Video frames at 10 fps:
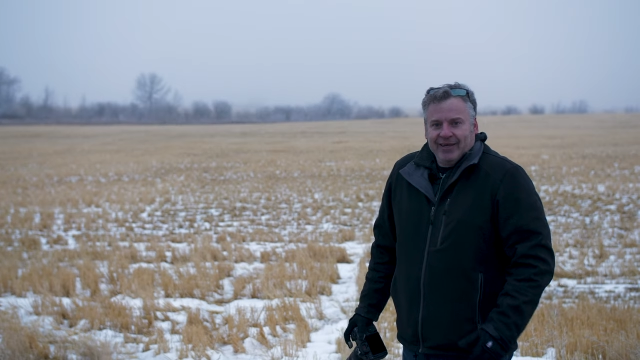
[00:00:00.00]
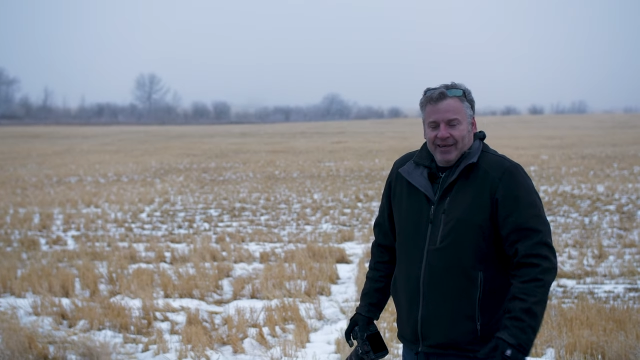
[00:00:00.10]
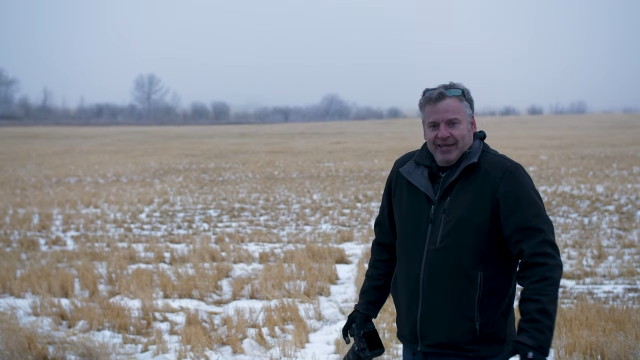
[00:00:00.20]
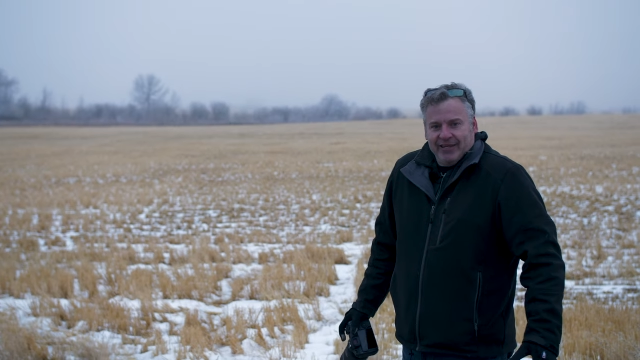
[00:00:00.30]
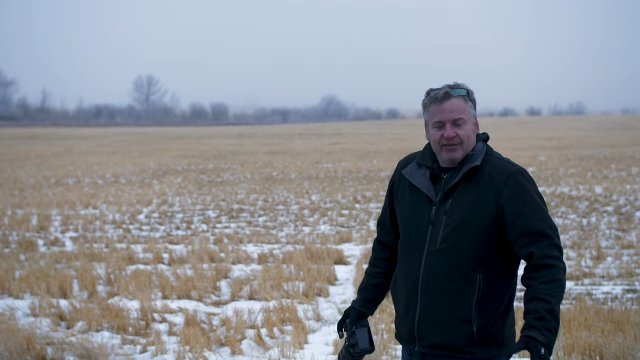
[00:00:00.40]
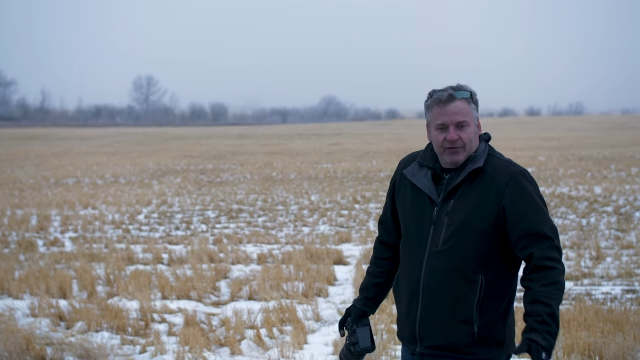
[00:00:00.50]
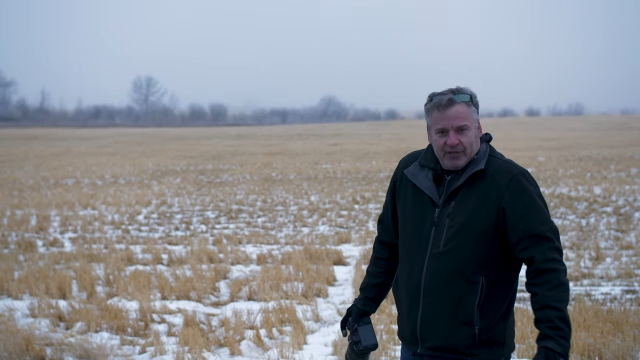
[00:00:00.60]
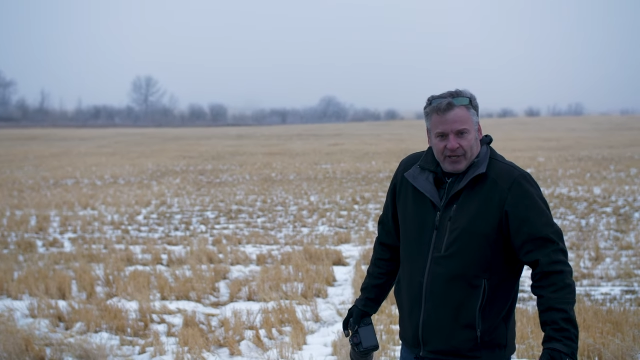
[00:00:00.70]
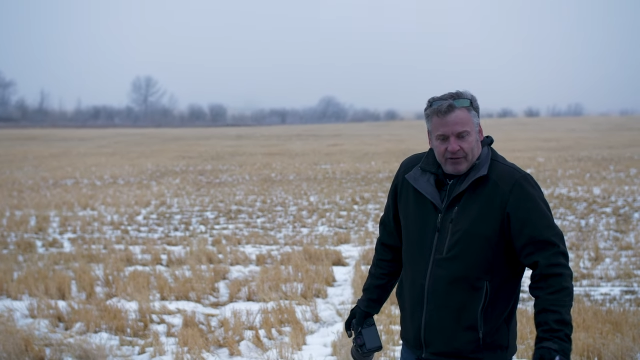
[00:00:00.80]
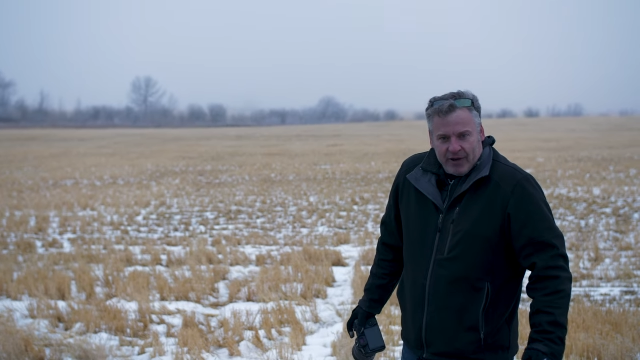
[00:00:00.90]
Hey, thanks for
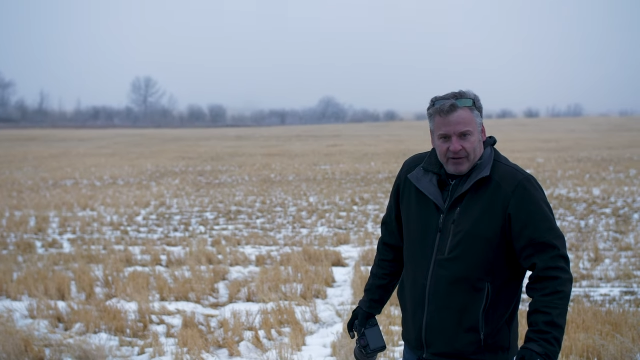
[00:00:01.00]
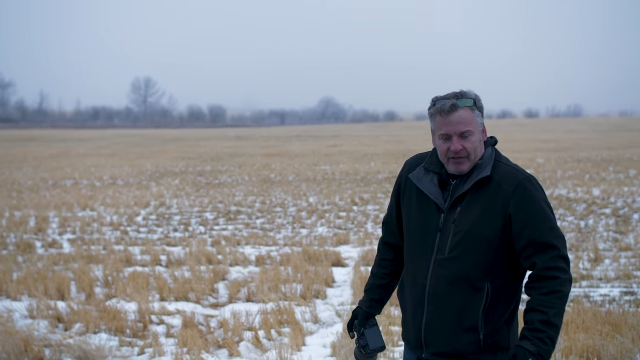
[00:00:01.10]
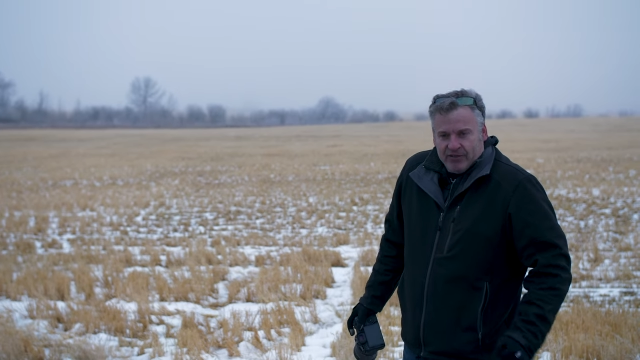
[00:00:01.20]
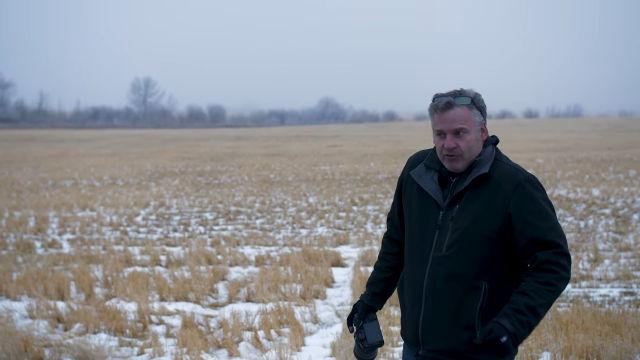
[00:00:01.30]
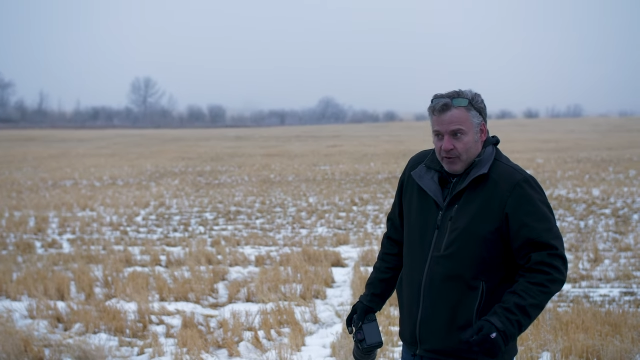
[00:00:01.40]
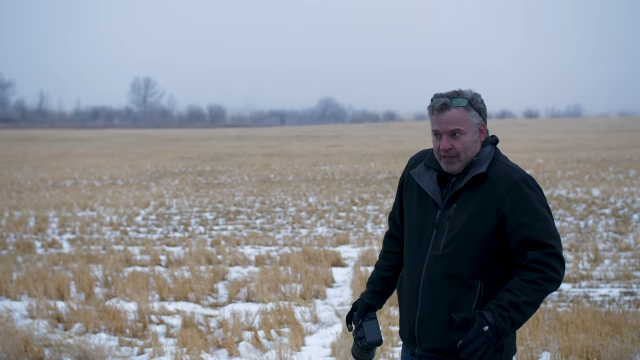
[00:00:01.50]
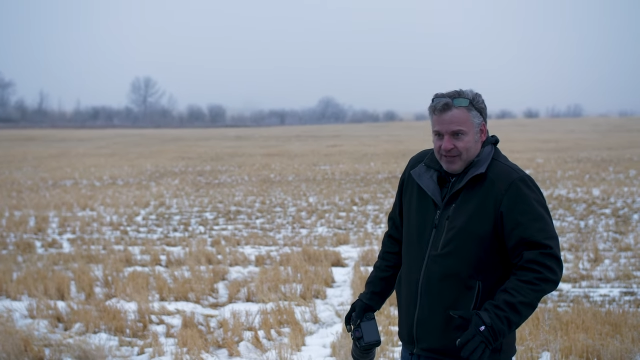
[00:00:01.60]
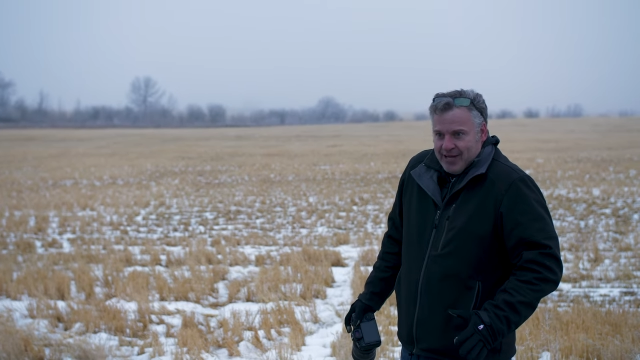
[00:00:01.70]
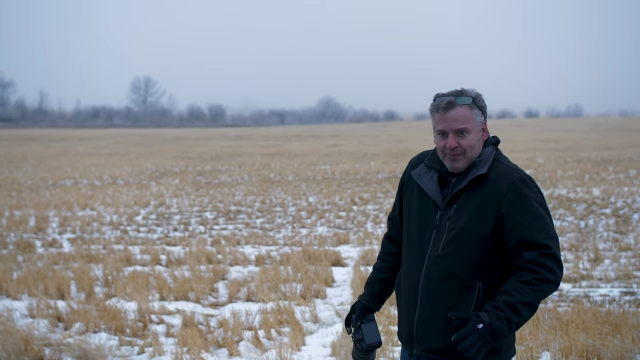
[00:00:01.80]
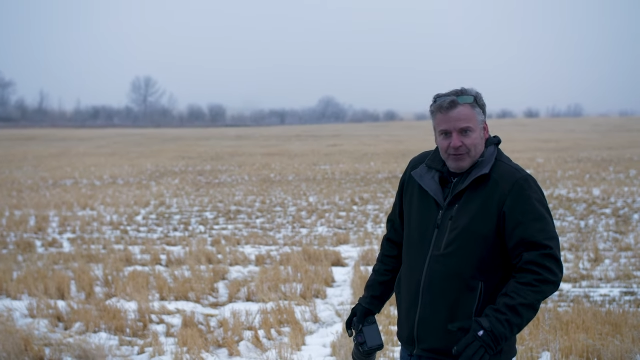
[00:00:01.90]
sticking around in this
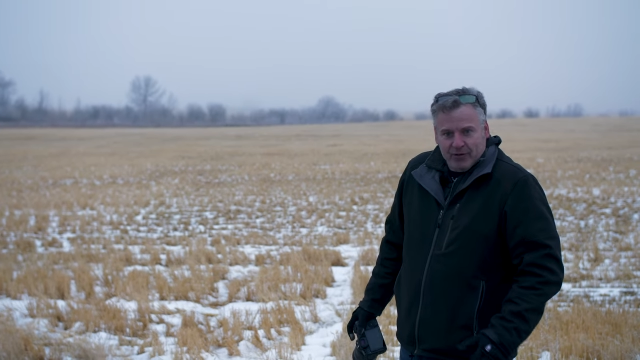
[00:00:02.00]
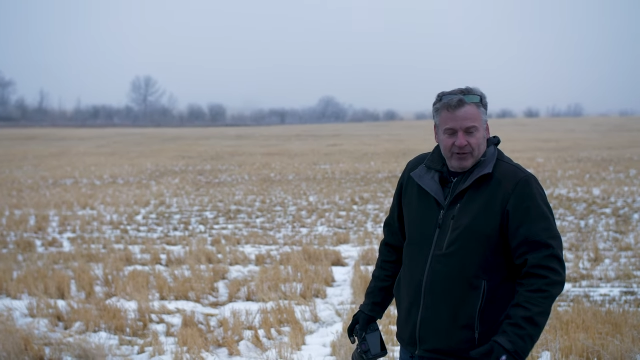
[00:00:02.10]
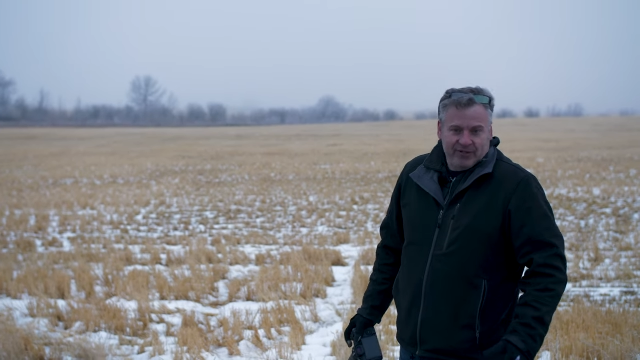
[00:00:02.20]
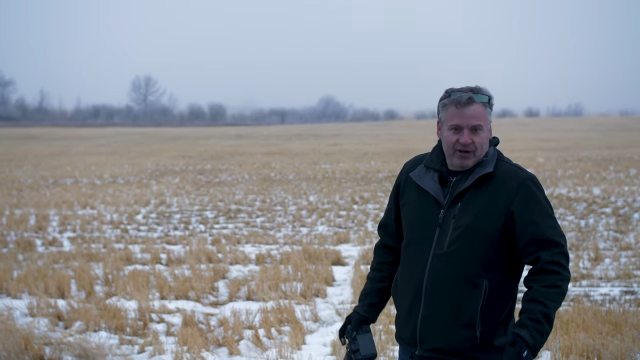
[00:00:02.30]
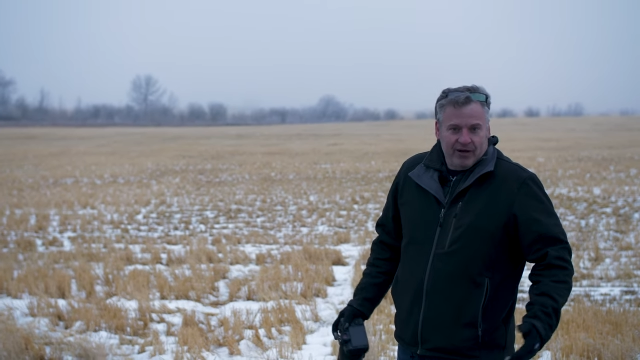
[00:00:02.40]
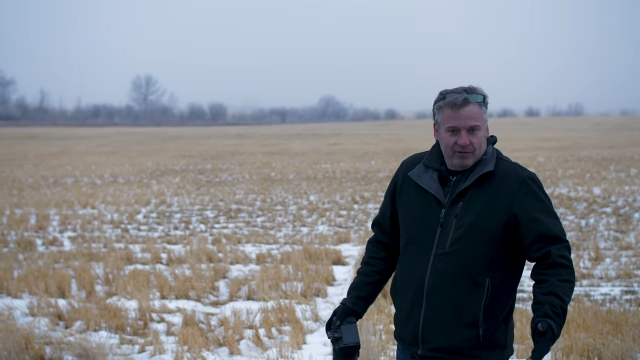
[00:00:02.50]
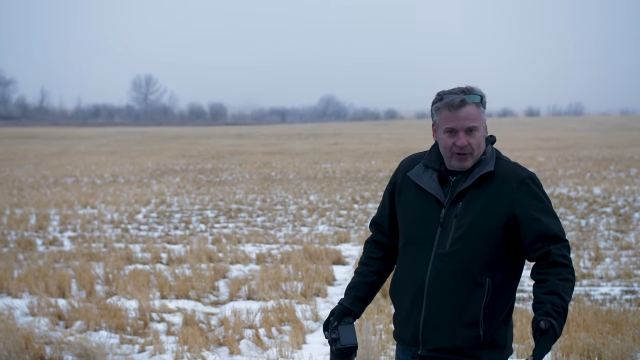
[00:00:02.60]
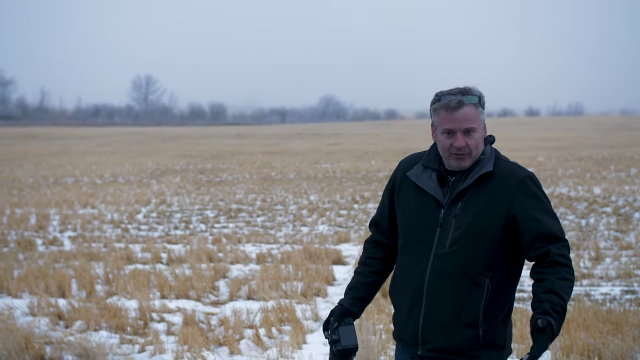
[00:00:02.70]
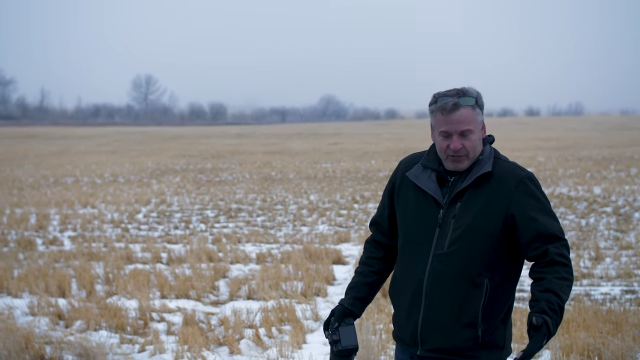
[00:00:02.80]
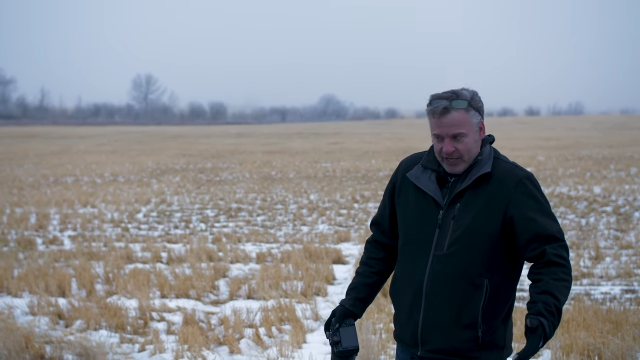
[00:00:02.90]
crazy episode of All the
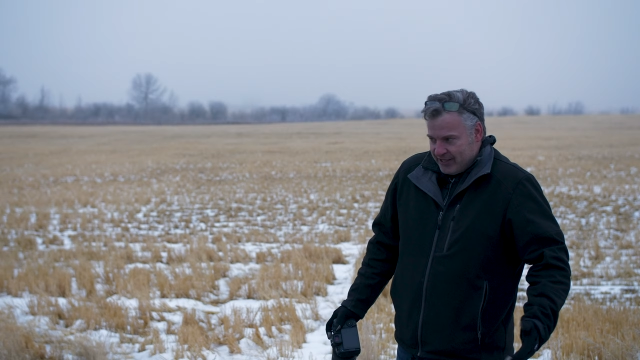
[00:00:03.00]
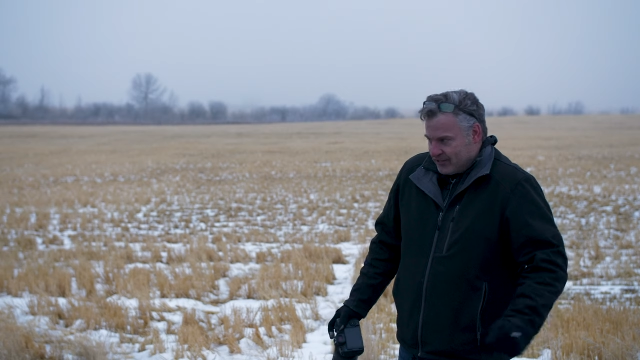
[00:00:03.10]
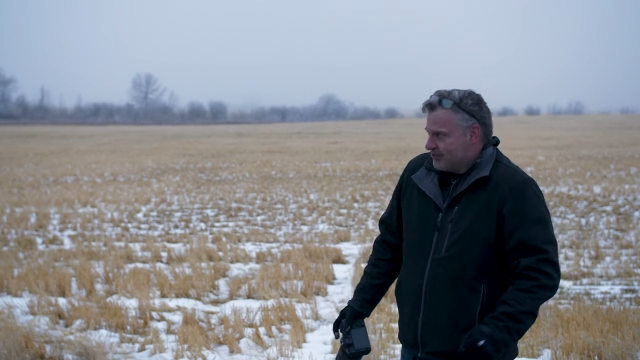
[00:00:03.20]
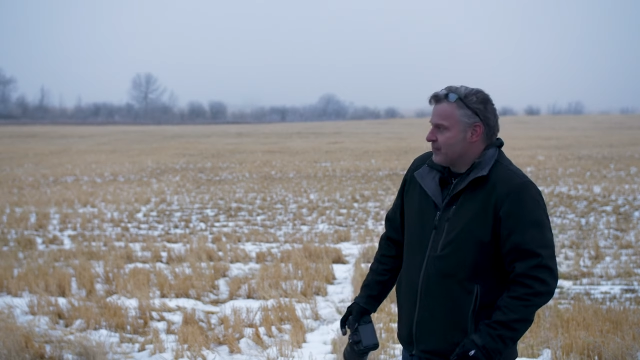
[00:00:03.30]
Weather Changes.